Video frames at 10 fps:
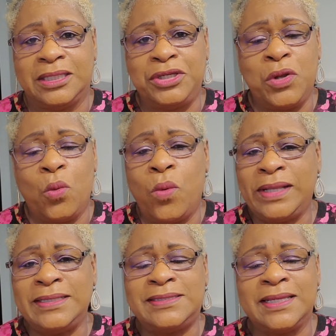You know,
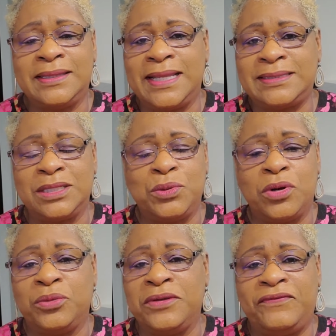what is the lesson,
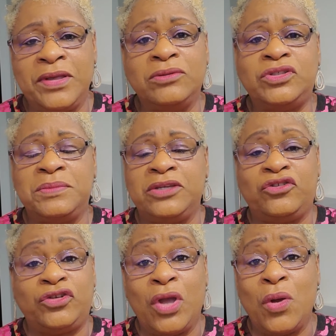Lord? Reveal to me,
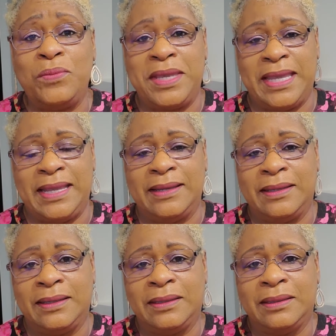show me,
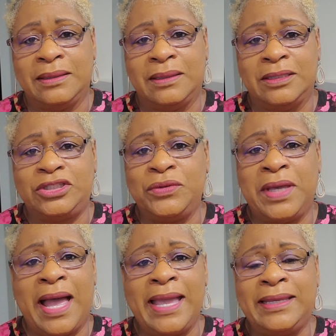so
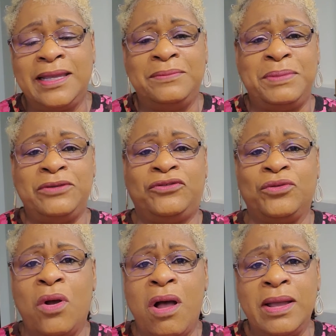that I can be
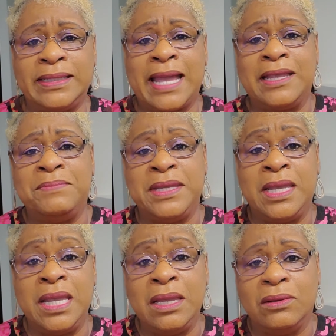strong and I can be
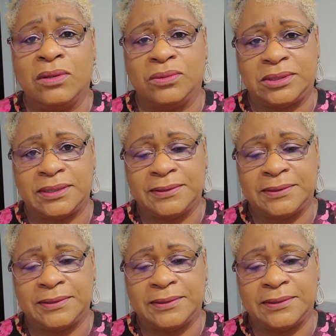healed.